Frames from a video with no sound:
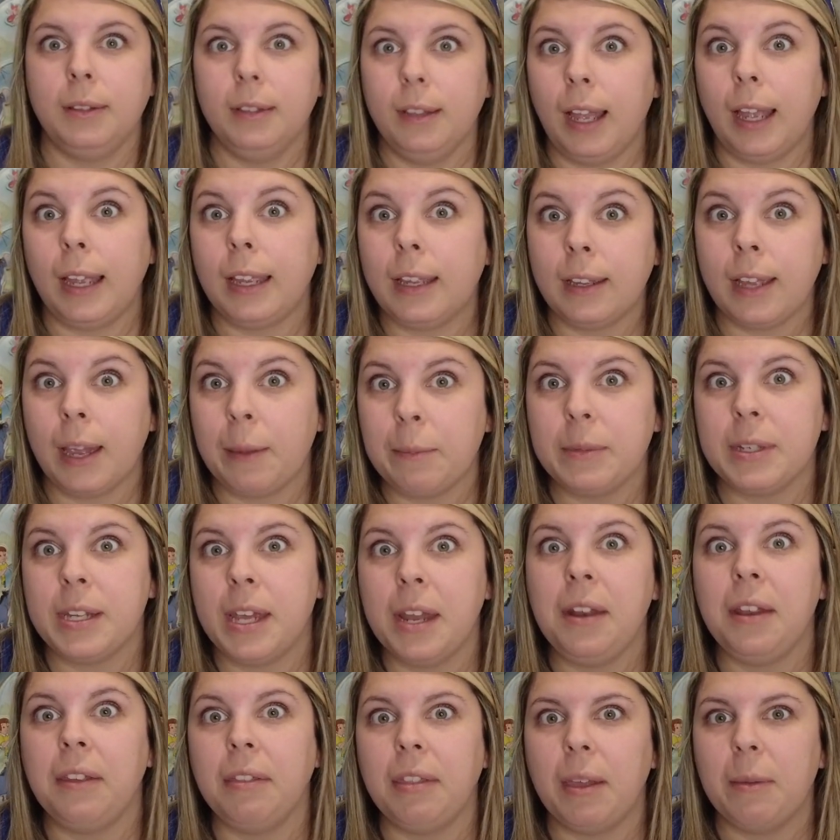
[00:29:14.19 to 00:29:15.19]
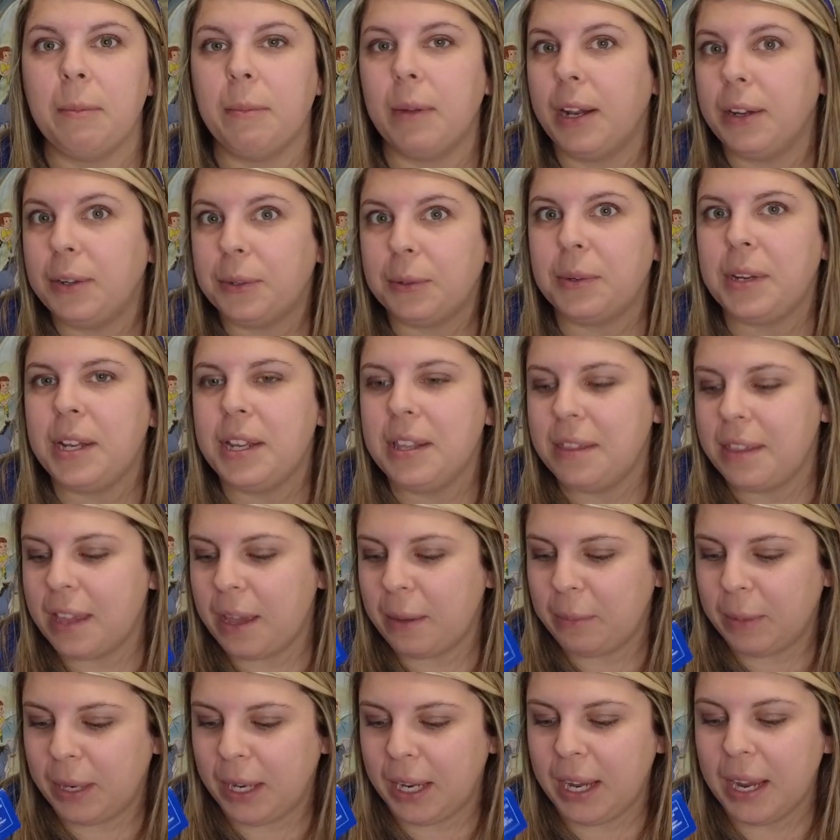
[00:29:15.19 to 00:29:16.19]
I kept getting them, but I don't need
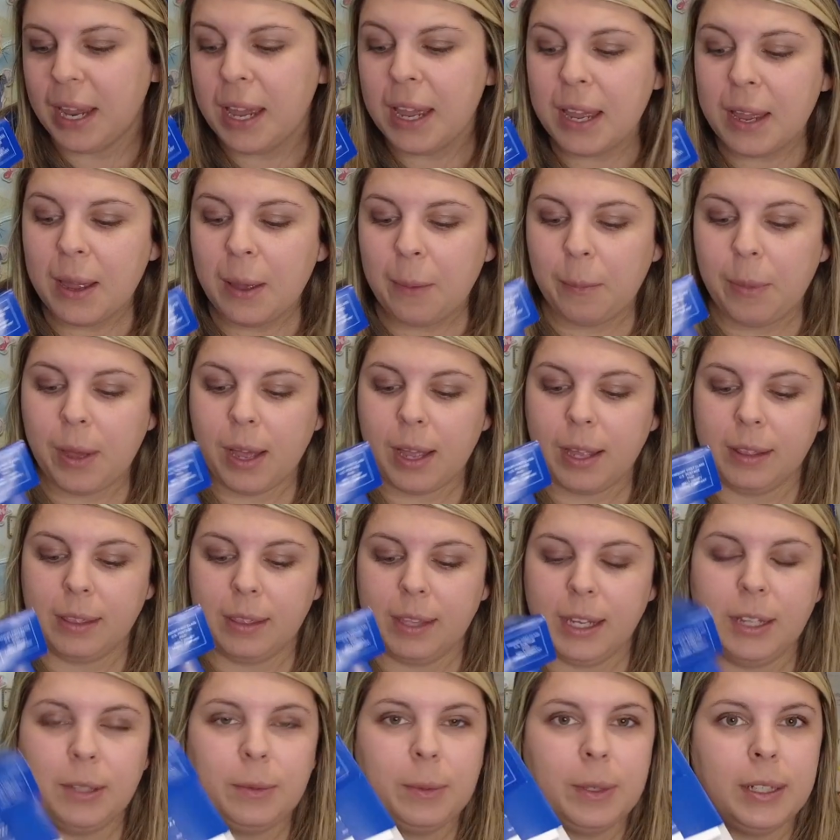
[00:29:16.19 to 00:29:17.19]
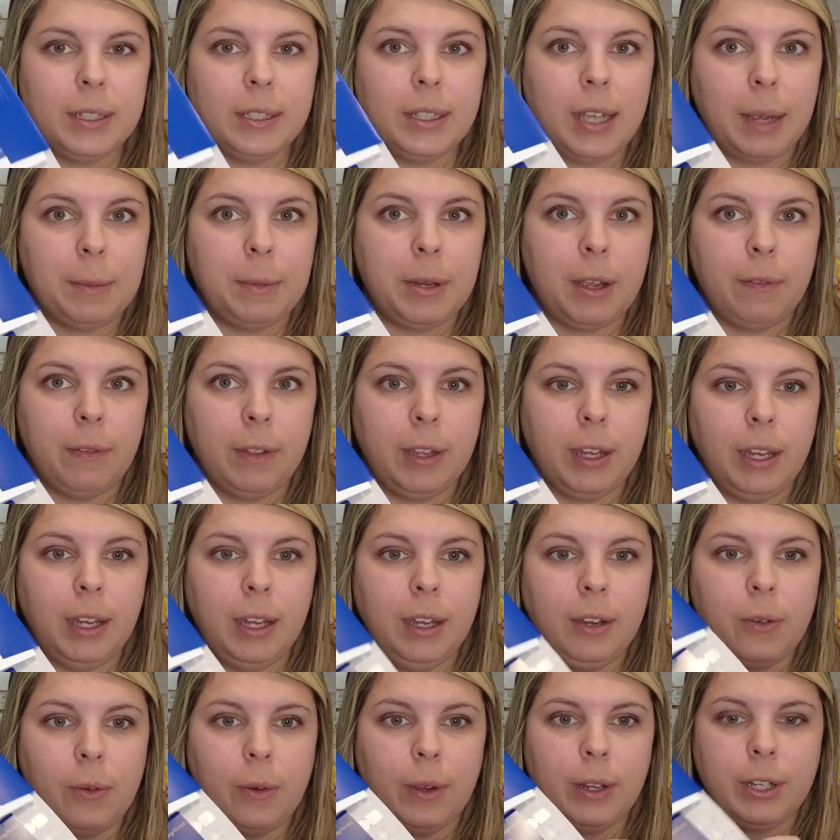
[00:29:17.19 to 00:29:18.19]
that many. But these ones I'm
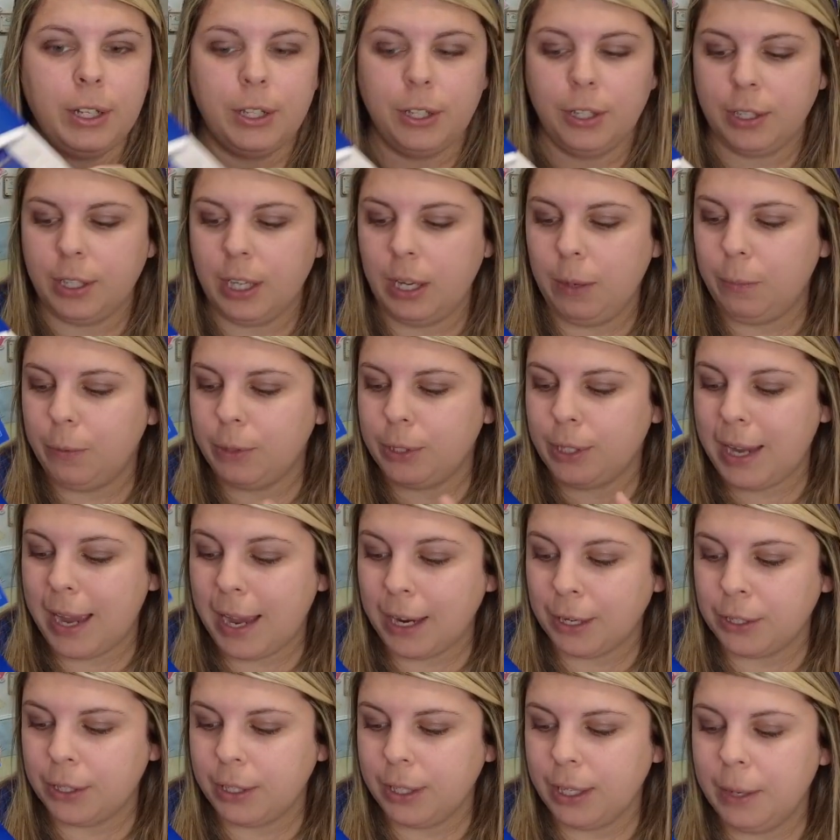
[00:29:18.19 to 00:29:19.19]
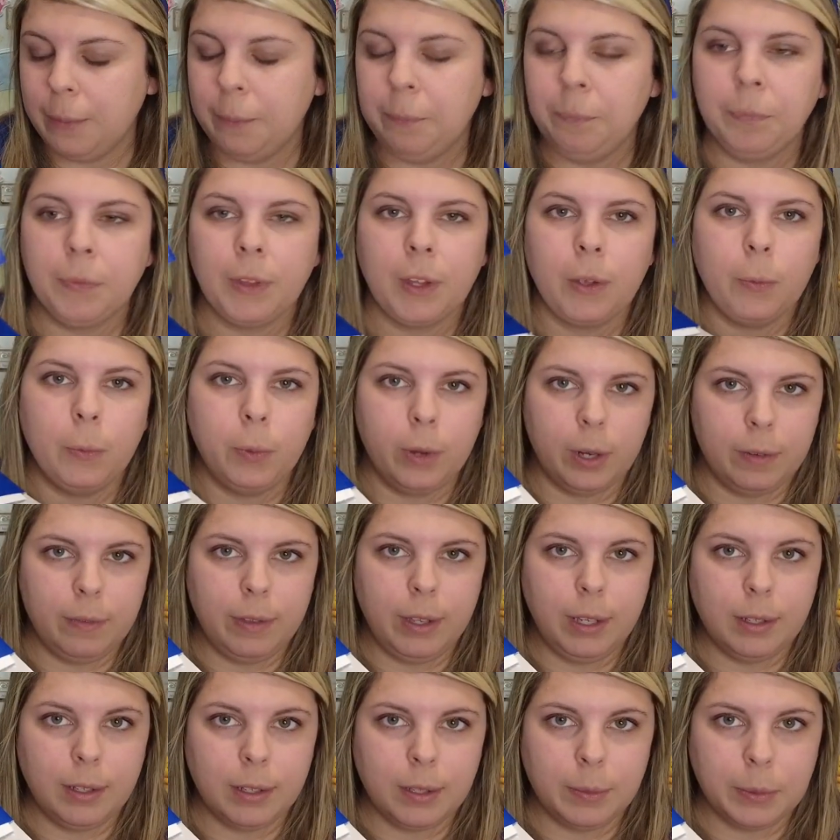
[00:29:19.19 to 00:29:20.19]
definitely going to just keep, which actually one of
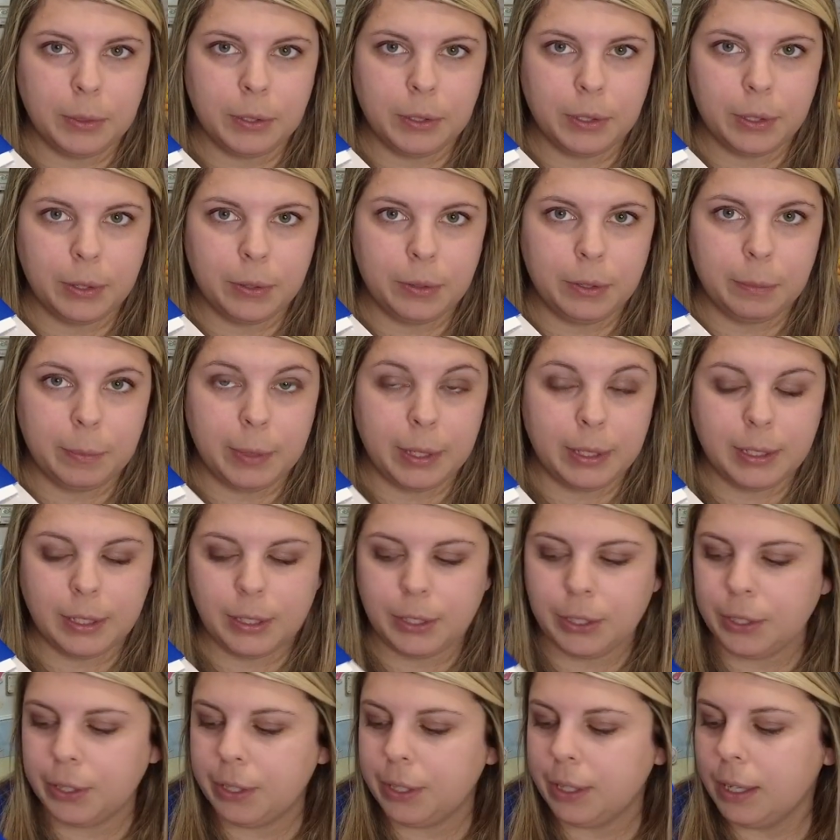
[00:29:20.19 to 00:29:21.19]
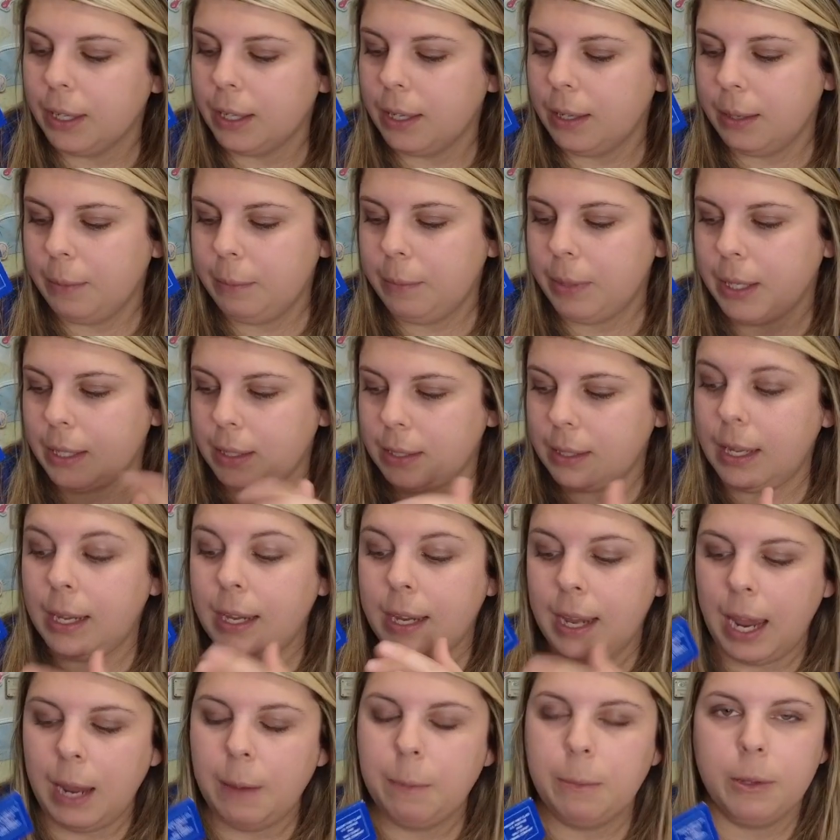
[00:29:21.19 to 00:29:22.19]
these is supposed to go to my sister because
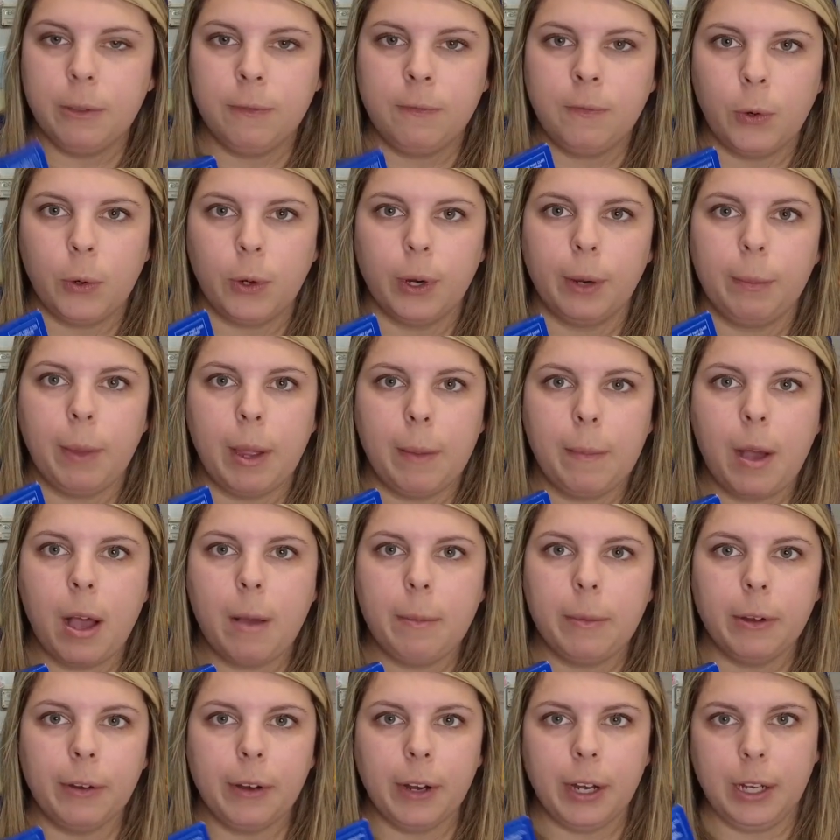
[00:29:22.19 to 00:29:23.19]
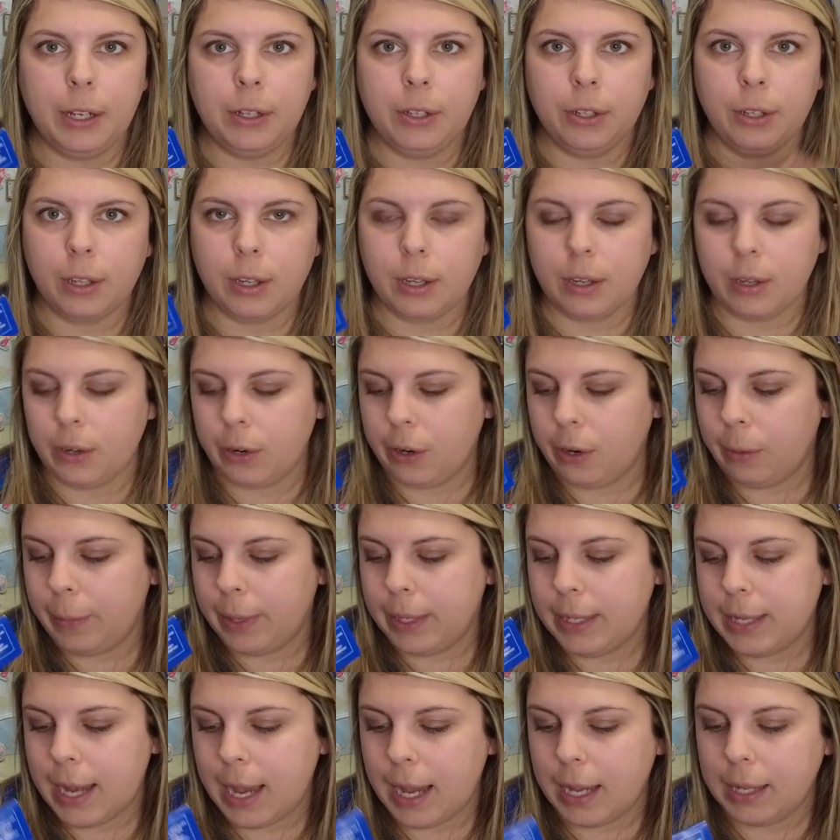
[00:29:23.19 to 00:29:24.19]
it came with 4. My mom already took her and
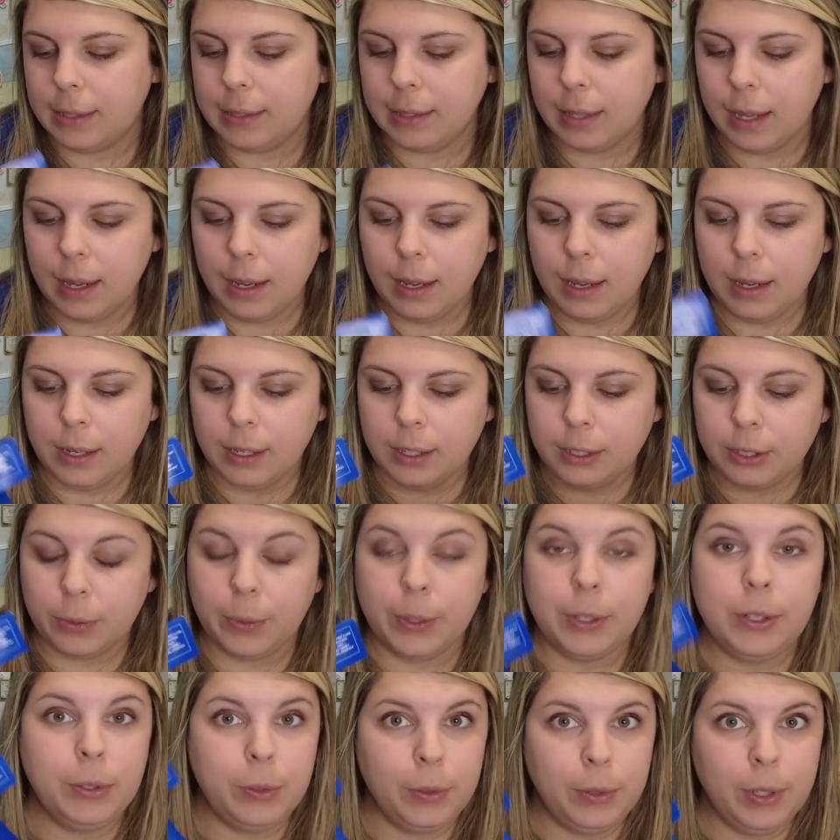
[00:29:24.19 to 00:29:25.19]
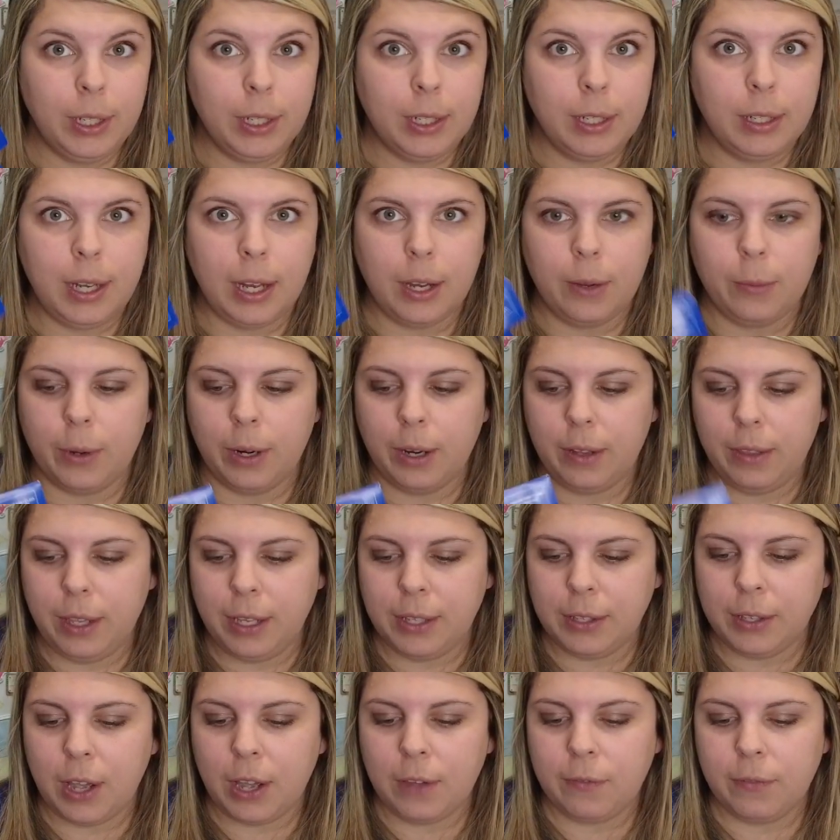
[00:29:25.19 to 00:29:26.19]
my dad's, so I do need to take one of
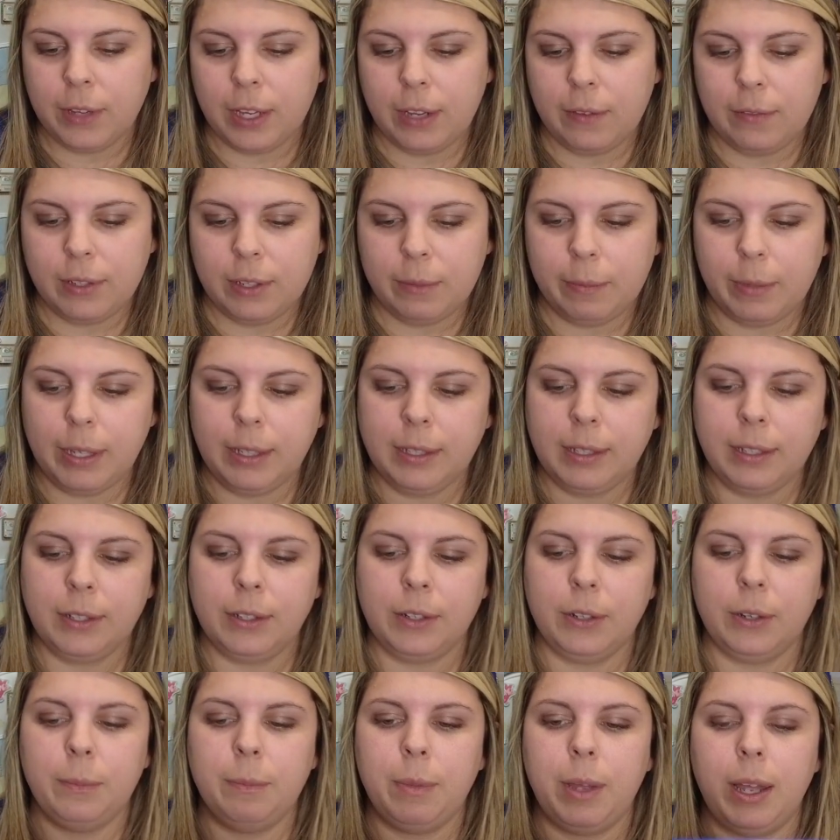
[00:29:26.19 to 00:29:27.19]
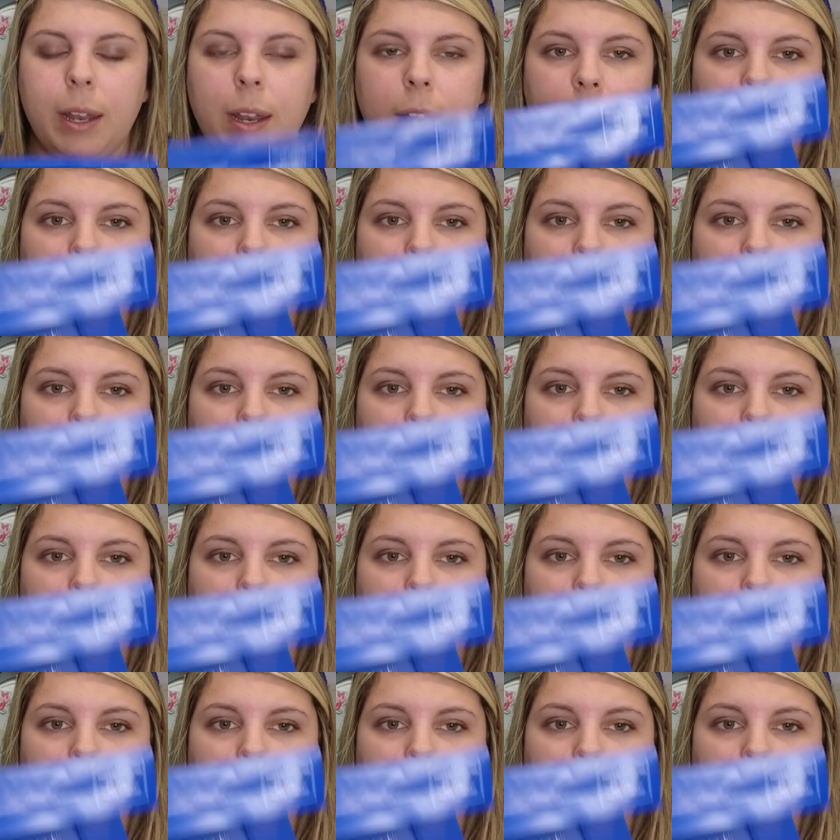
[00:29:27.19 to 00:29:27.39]
these off and give it to my sister. But